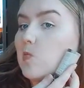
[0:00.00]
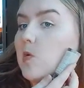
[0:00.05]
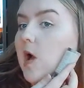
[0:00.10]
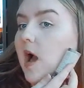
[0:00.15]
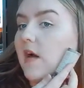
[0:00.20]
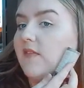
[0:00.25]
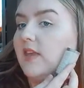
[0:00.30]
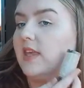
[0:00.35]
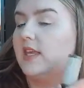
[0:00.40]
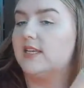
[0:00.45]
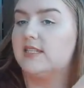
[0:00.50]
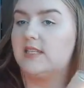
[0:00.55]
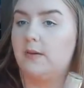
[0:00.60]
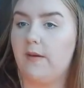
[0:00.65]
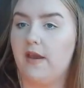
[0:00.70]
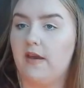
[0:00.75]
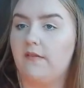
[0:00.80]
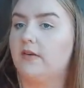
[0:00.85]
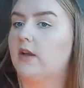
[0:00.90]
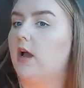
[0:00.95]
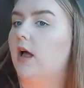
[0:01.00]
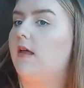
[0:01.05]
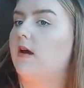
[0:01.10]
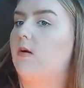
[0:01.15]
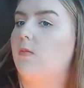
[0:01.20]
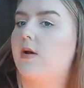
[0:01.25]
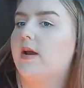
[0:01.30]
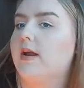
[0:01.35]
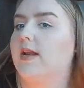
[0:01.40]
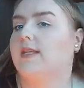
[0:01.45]
I feel like it's the perfect colour
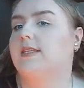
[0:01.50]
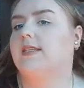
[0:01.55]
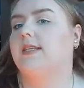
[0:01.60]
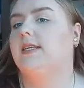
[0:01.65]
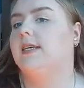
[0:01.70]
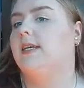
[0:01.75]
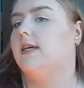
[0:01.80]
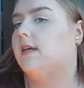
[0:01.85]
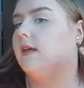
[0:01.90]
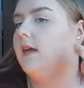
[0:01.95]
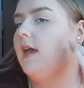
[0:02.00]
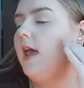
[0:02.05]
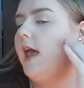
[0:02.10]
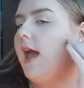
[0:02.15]
I'm wearing it today.